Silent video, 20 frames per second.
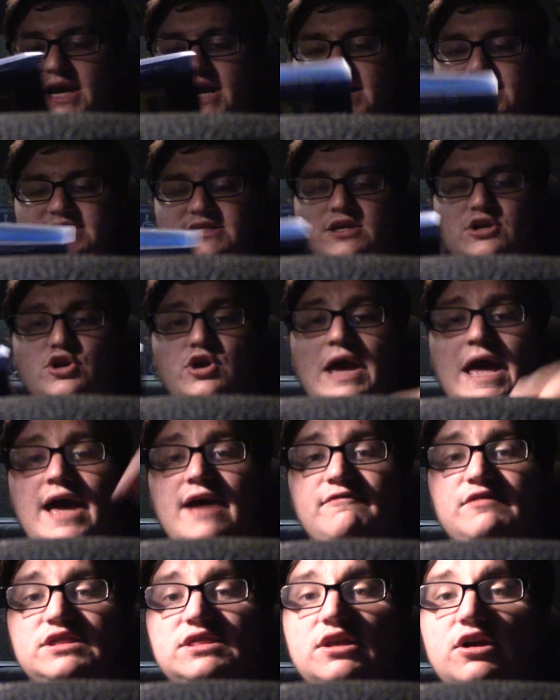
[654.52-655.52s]
guys there you
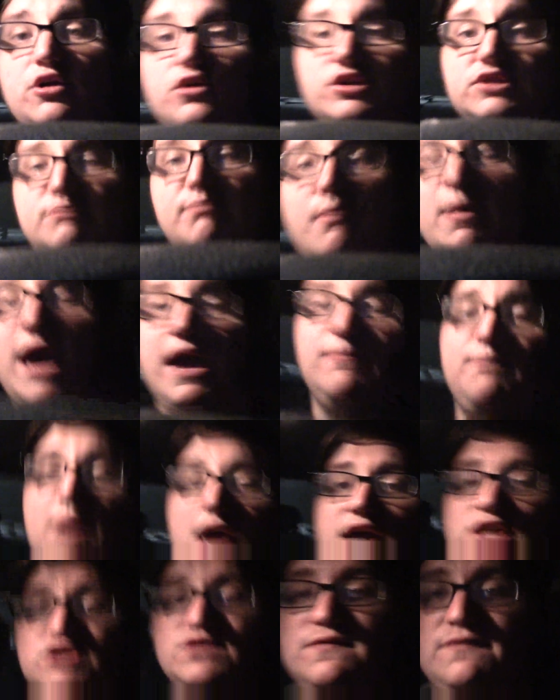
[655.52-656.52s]
have it there is mad
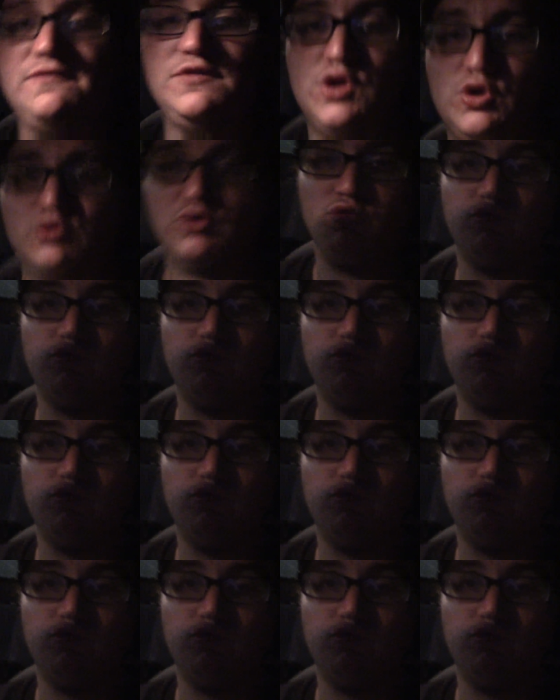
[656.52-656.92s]
max fury